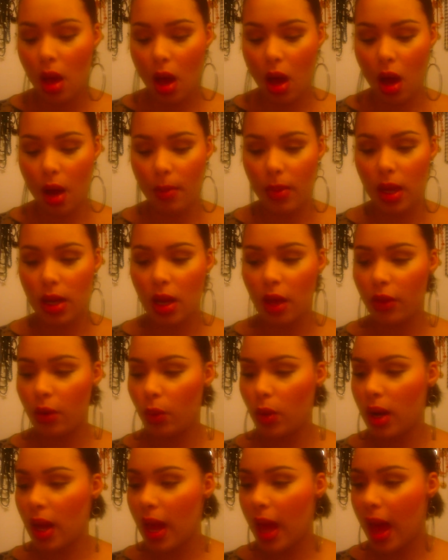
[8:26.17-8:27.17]

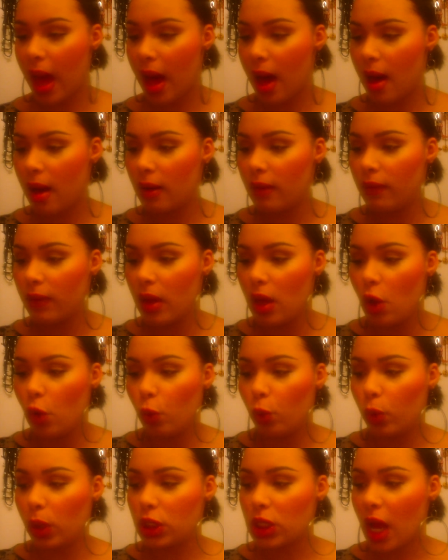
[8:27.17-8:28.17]
Another one I have,
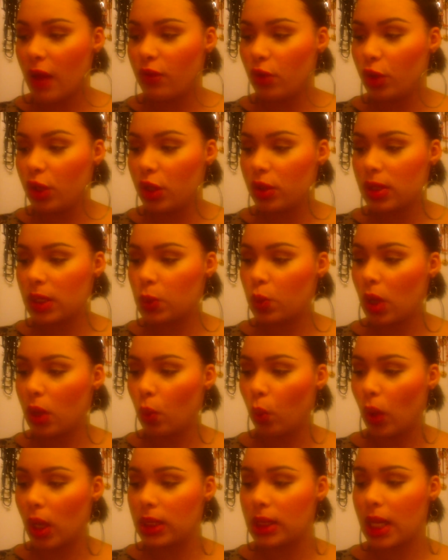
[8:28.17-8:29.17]
which I've only used this
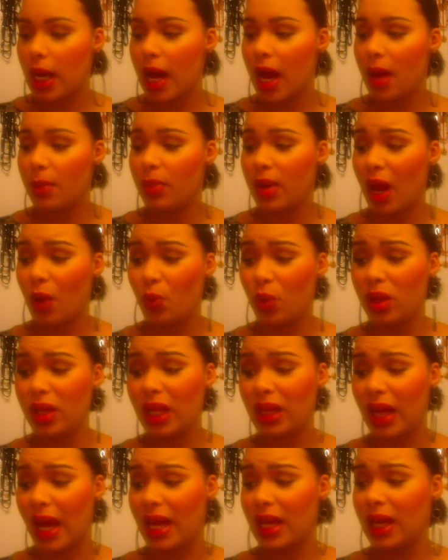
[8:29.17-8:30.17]
one time, but I
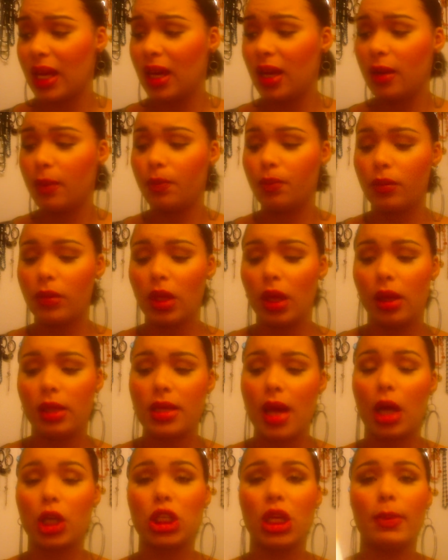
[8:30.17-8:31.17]
really like it.
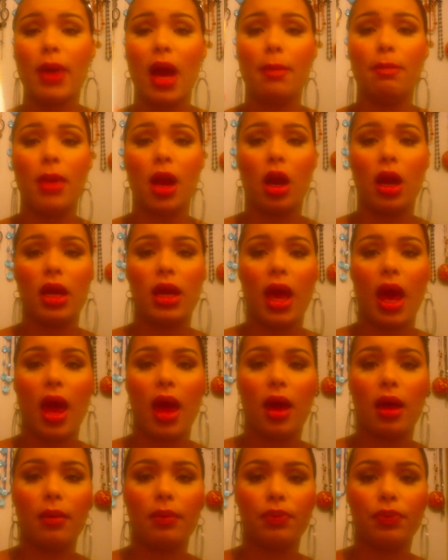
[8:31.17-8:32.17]
It's actually by Mary
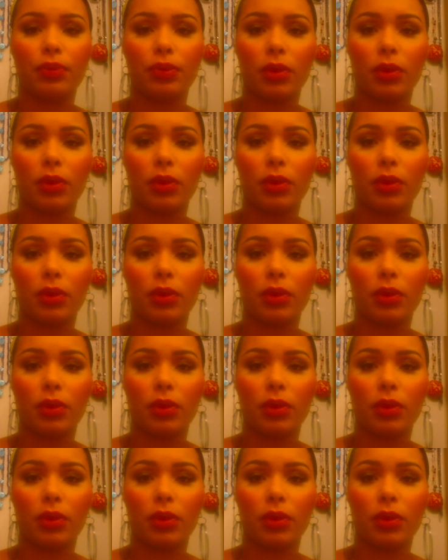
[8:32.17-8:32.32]
Kay.